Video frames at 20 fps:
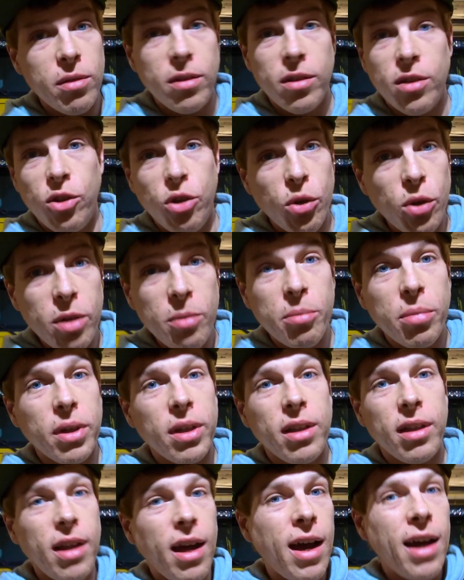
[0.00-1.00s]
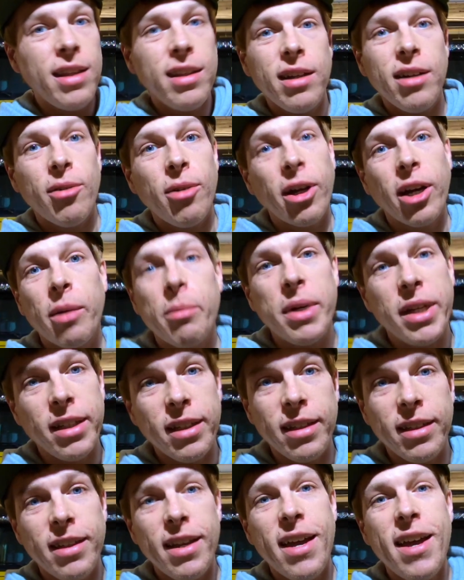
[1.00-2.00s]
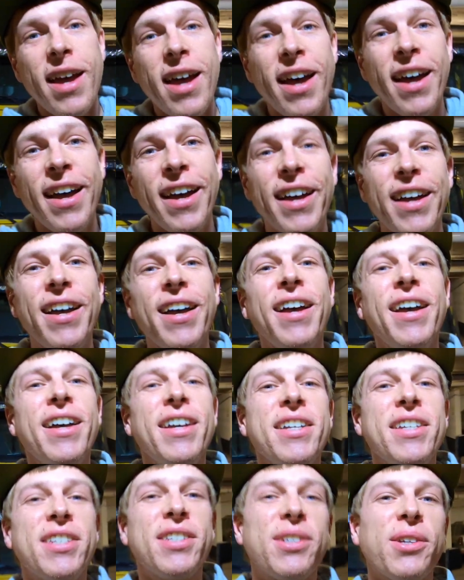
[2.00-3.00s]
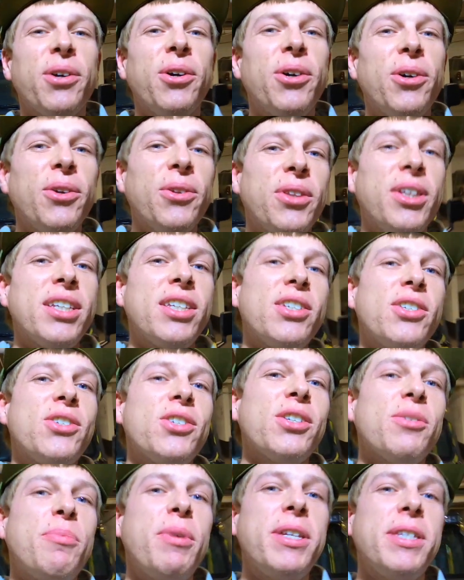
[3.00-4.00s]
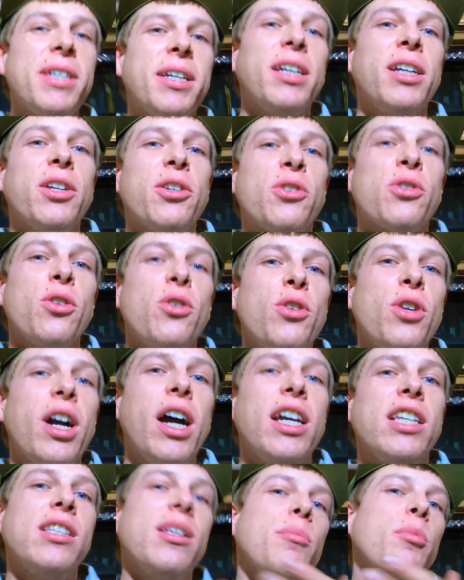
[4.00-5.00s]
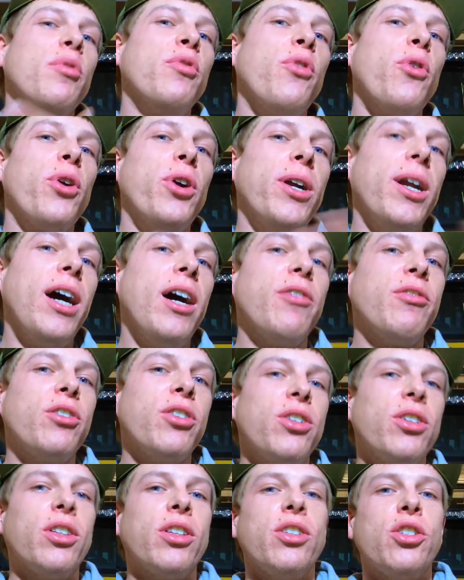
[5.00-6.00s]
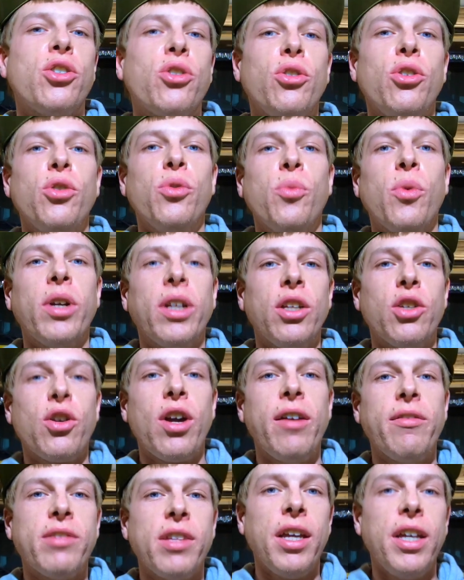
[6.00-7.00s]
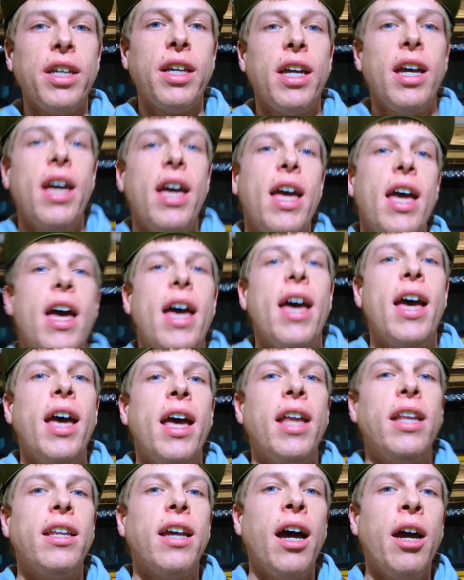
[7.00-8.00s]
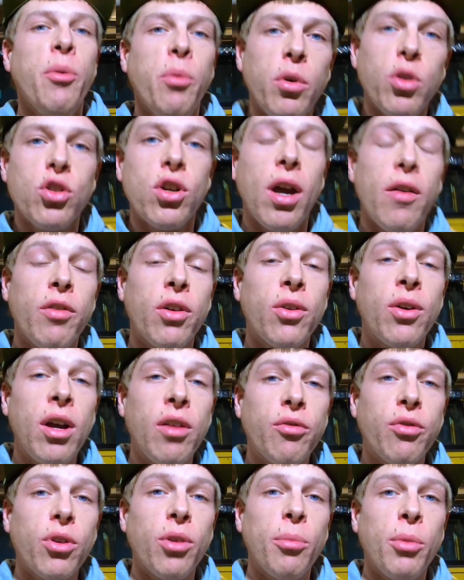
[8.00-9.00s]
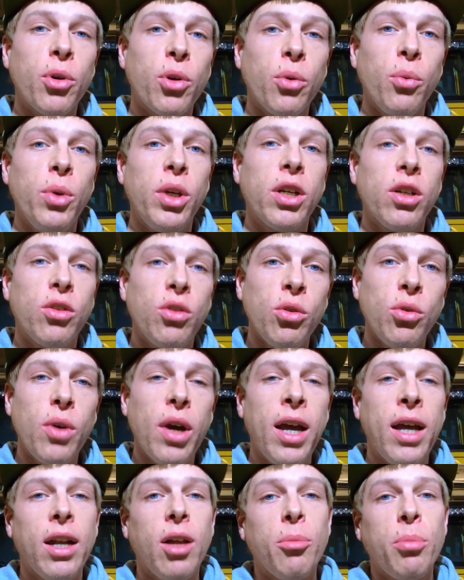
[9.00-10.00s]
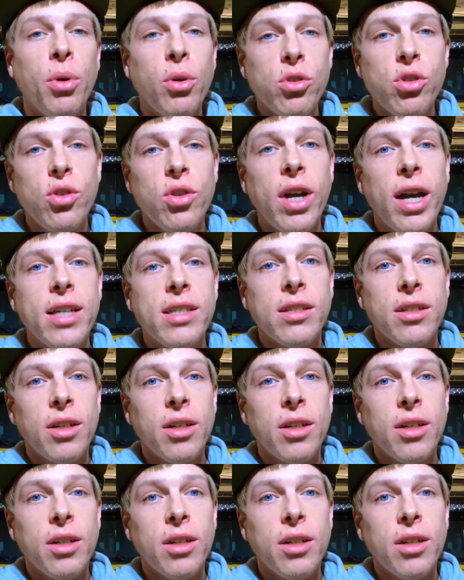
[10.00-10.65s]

do it, but I didn't recommend it. So this is just basically to show you guys the before and after, to show you what it drives like. And I will drive it around for about a week or two, and I'll post you guys an